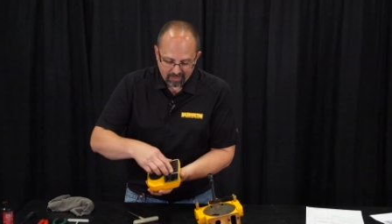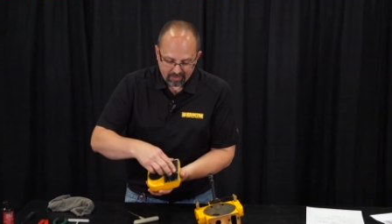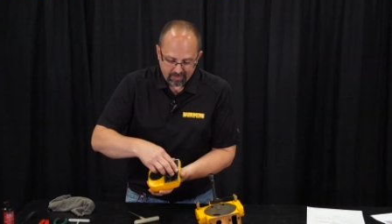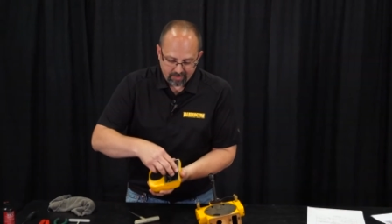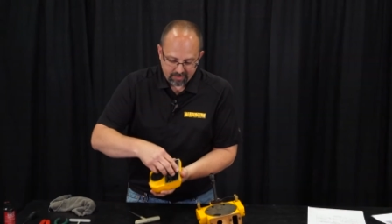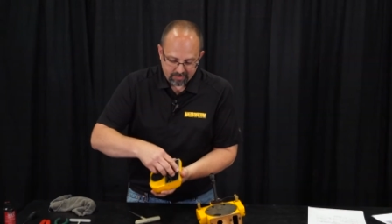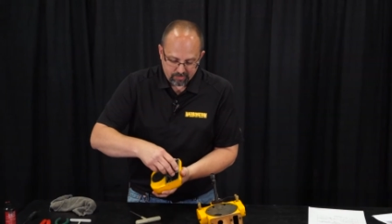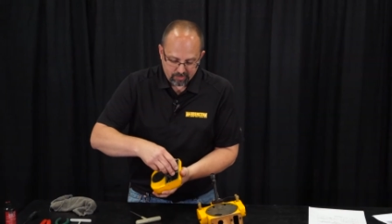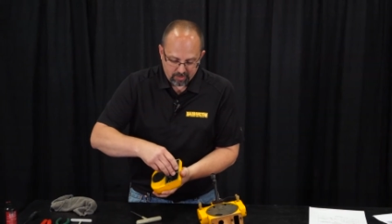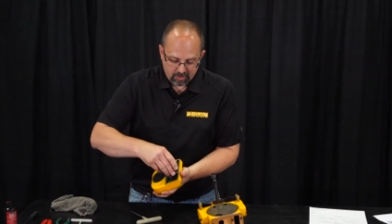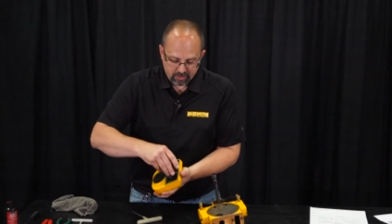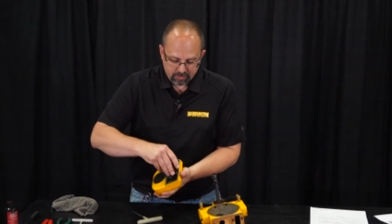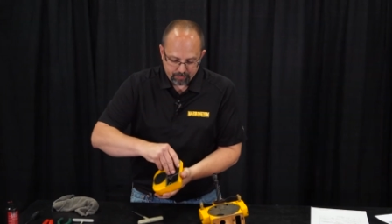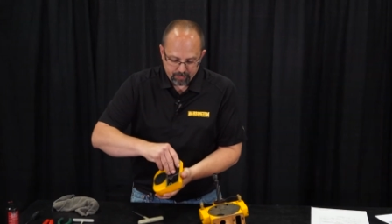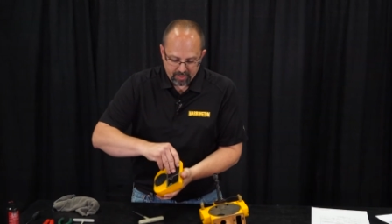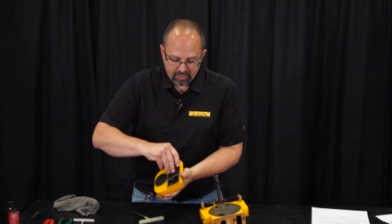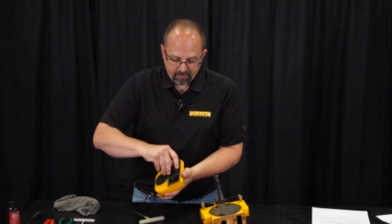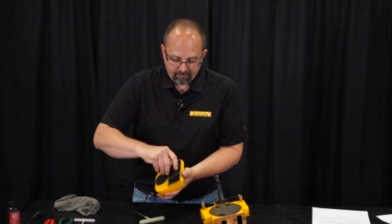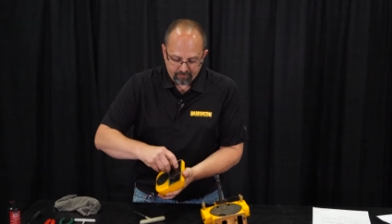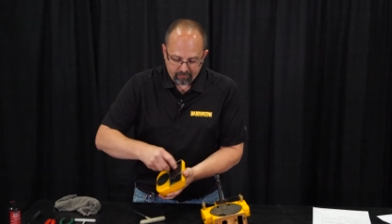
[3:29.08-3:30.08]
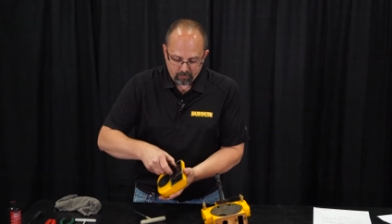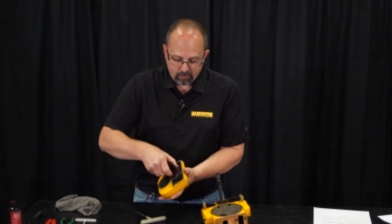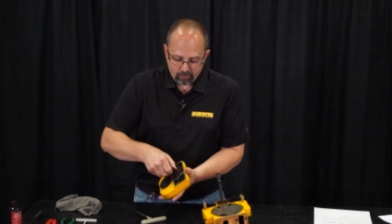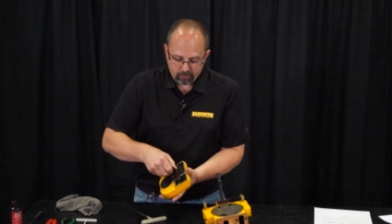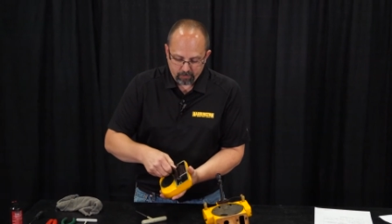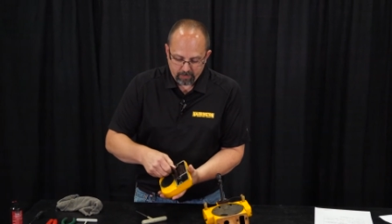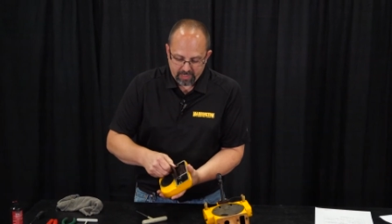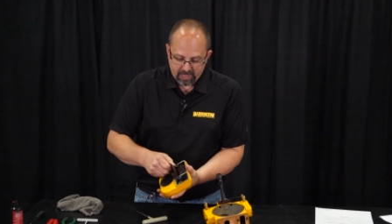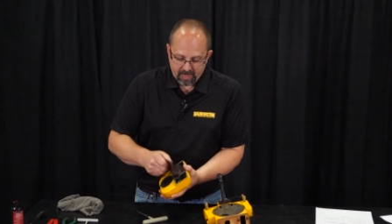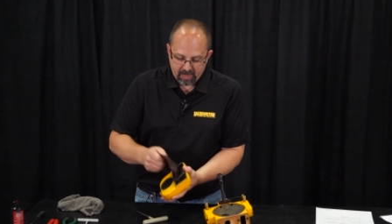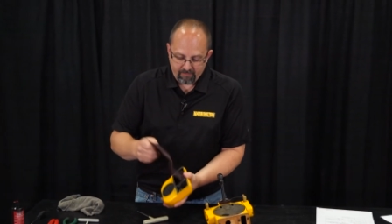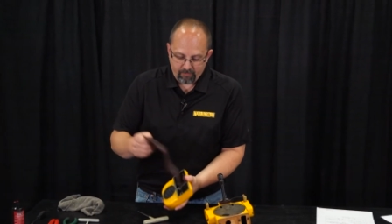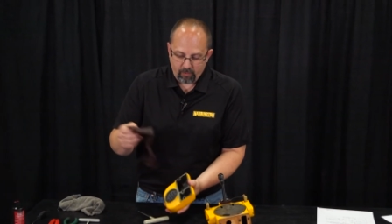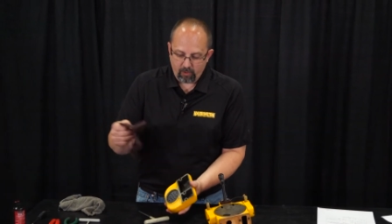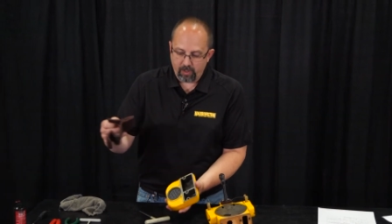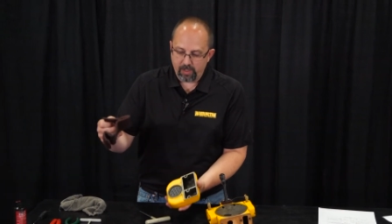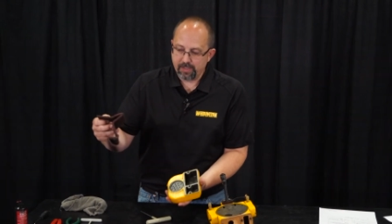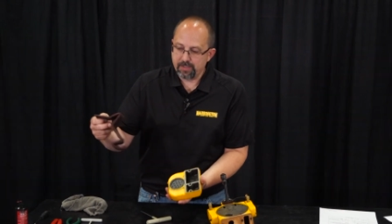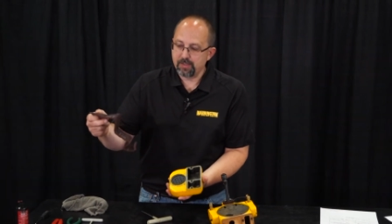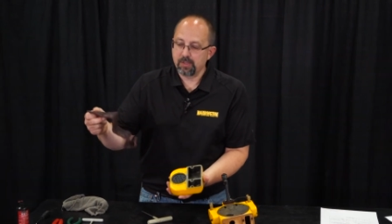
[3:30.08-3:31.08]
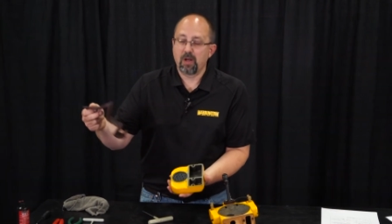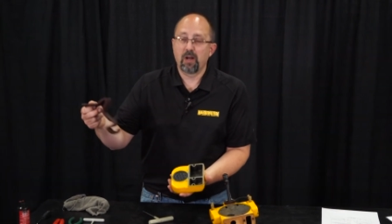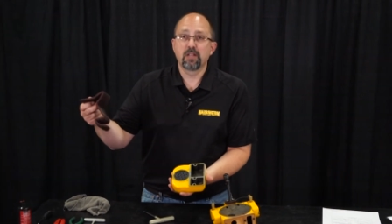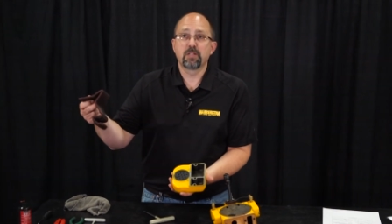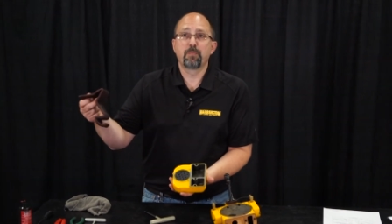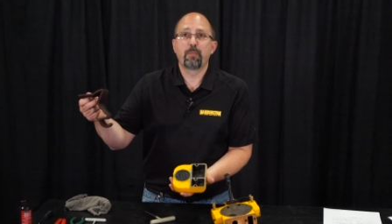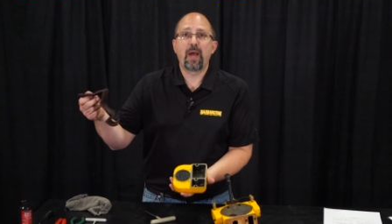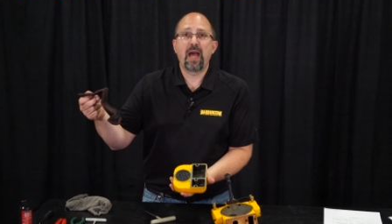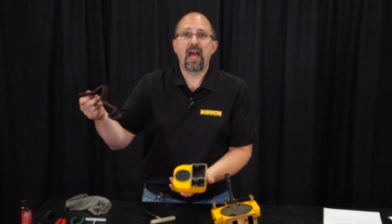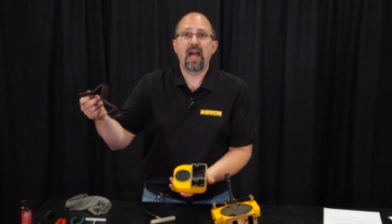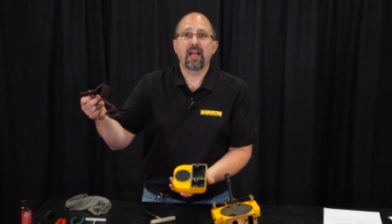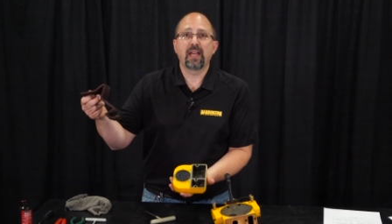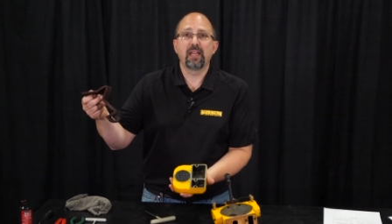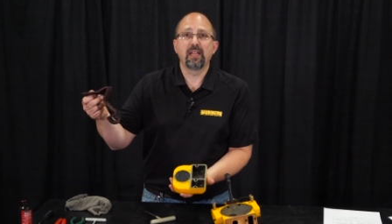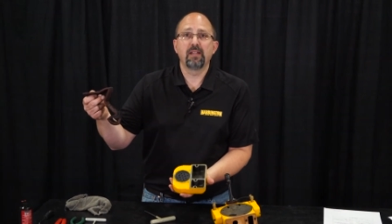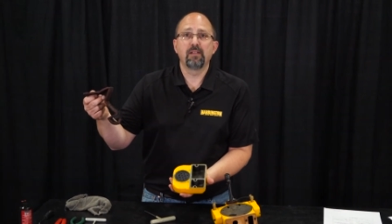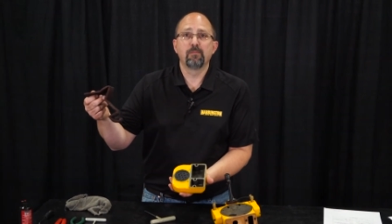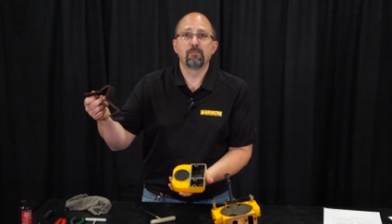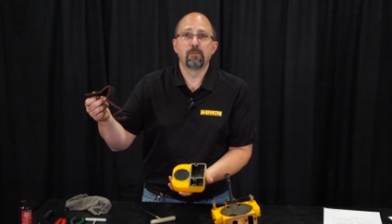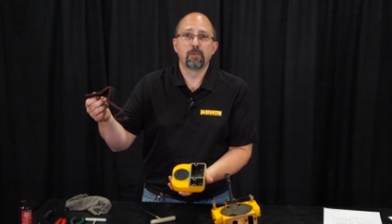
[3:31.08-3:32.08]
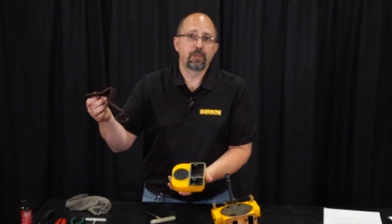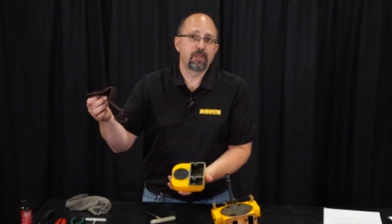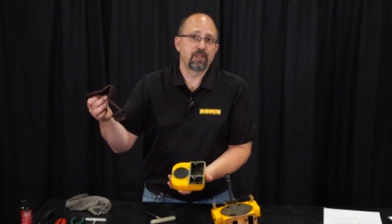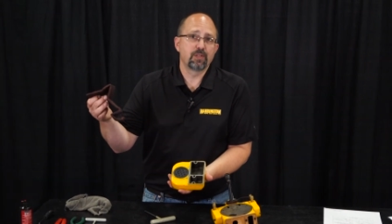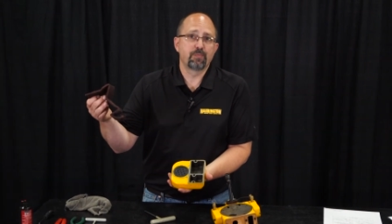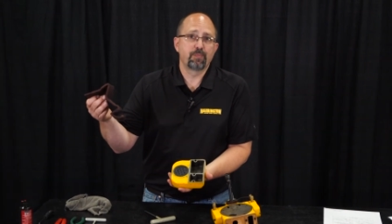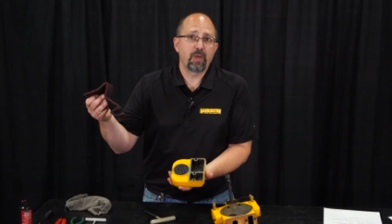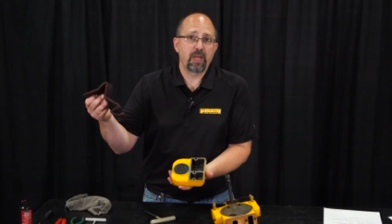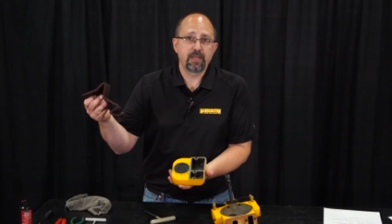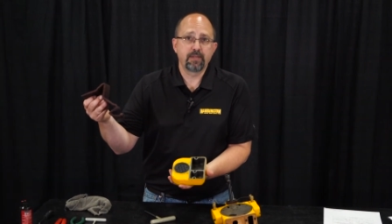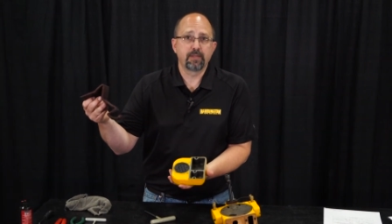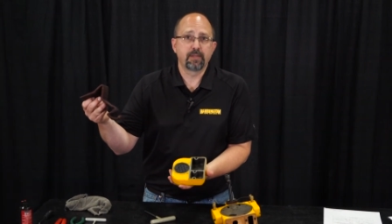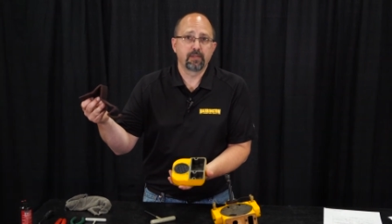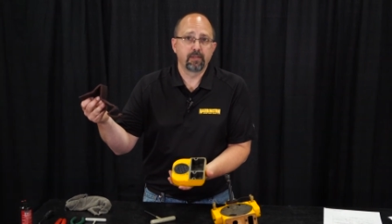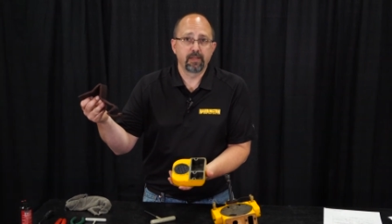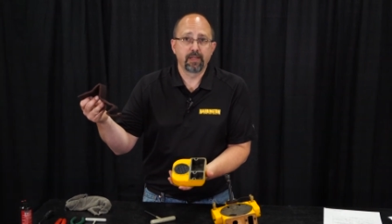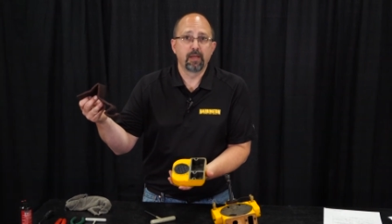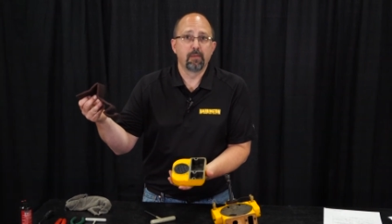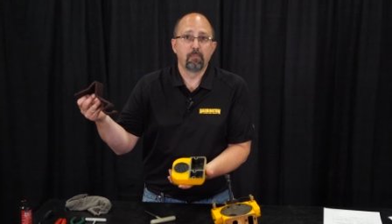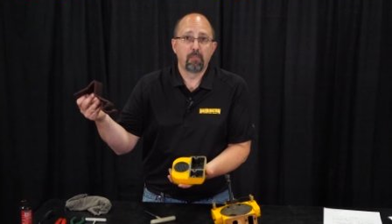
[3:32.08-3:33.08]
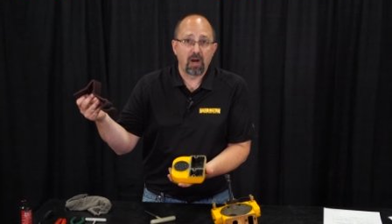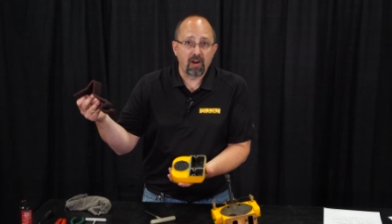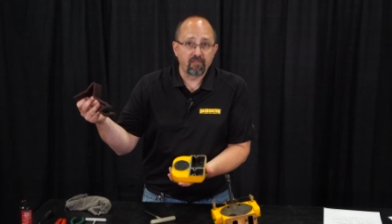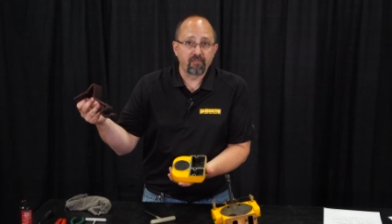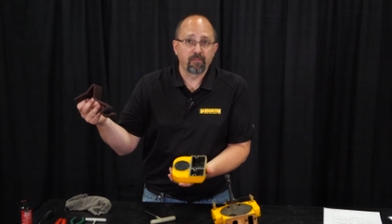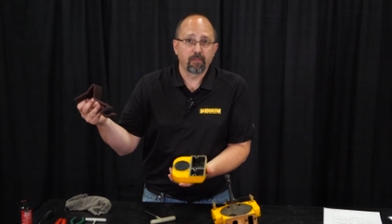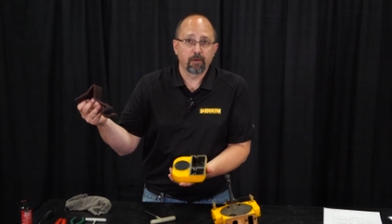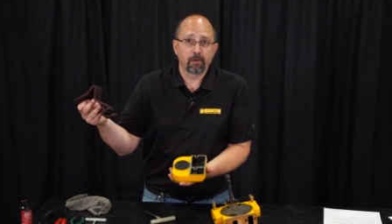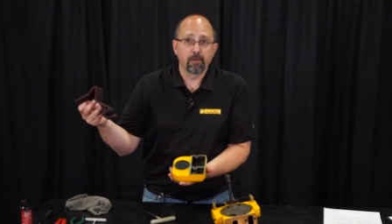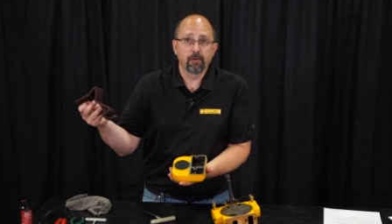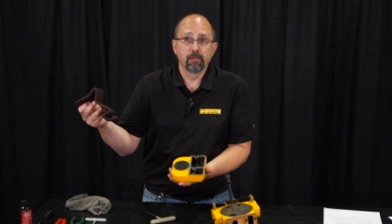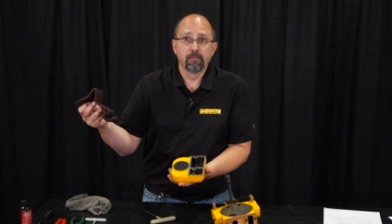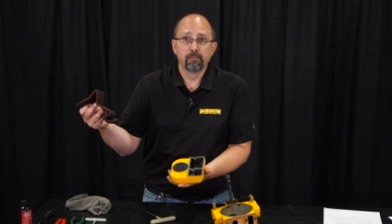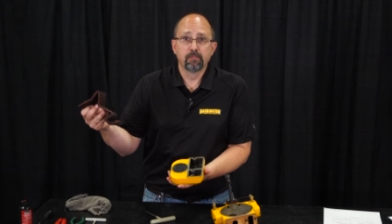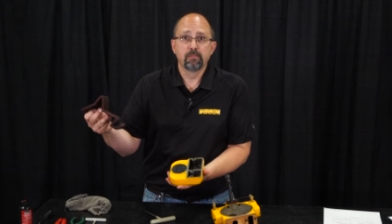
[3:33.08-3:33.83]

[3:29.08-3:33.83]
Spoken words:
of the exhaust manifold, we have our exhaust packing, which is basically a muffler